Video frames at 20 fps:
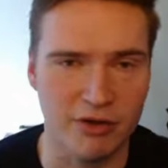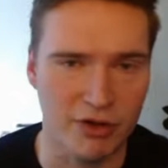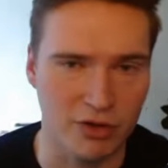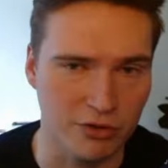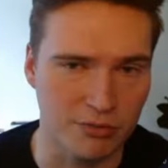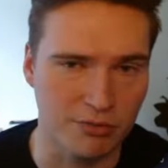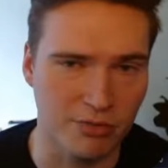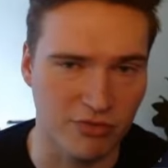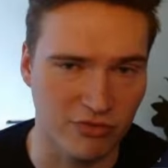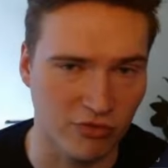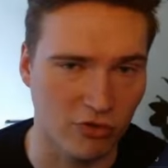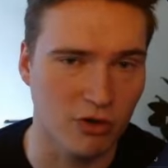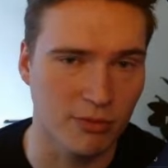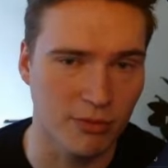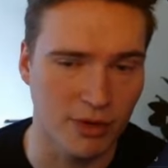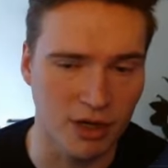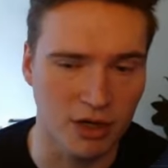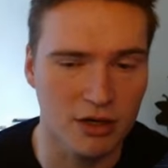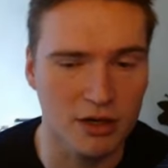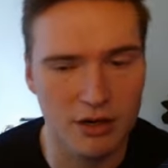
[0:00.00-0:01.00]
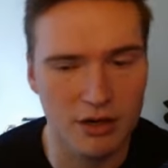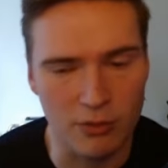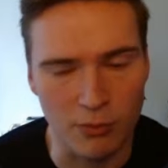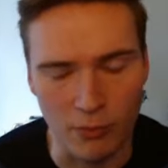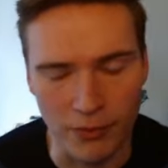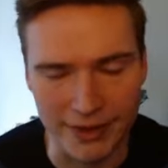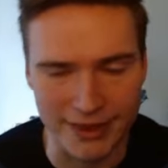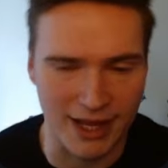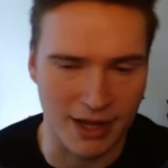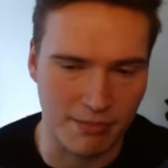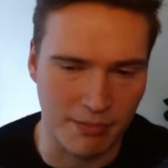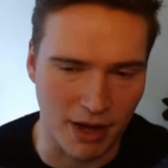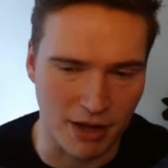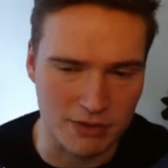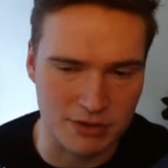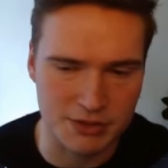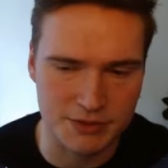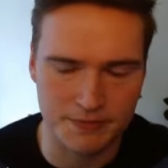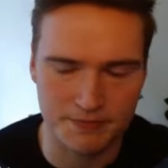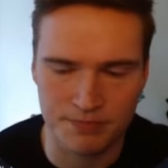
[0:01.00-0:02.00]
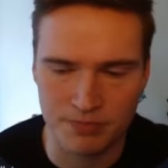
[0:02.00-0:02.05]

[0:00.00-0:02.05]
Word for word: good performer with that bounce.